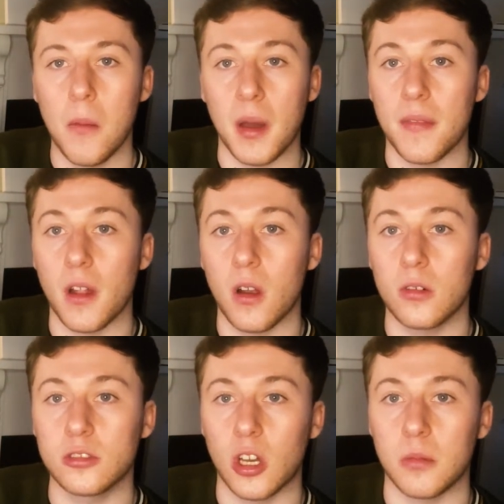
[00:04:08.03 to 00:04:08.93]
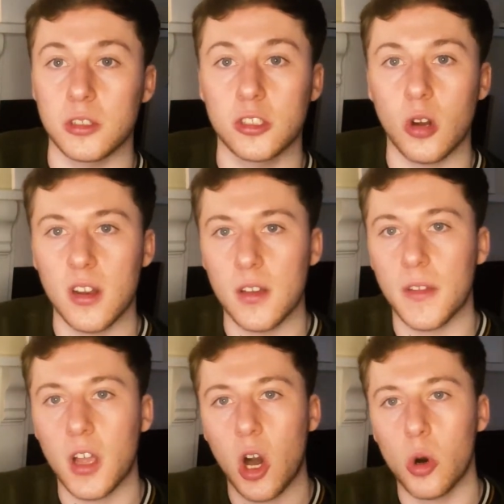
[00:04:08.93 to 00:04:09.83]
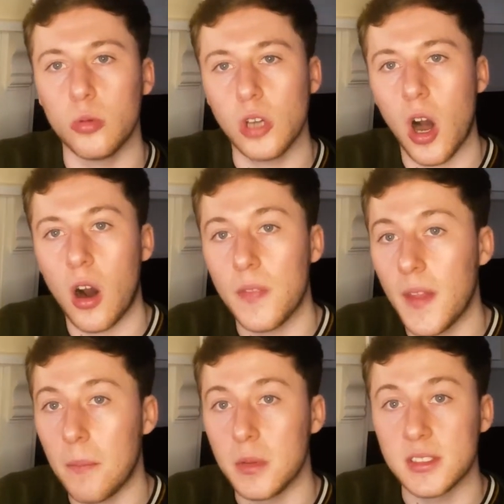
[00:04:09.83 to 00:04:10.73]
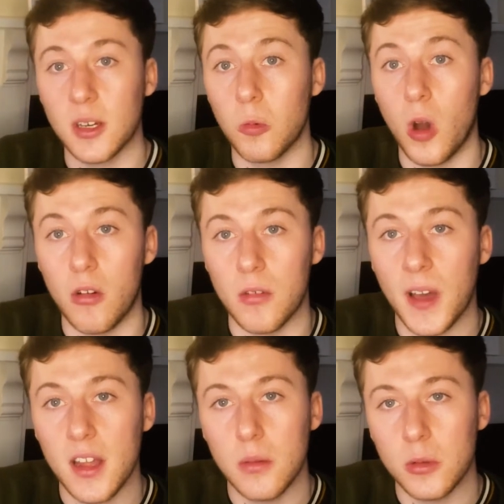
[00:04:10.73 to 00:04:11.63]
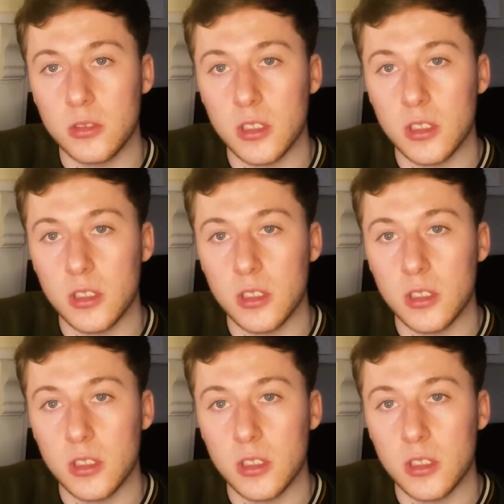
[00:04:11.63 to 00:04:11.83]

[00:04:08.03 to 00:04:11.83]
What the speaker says: but in the long term, just trying to look at the cold, hard numbers that were available to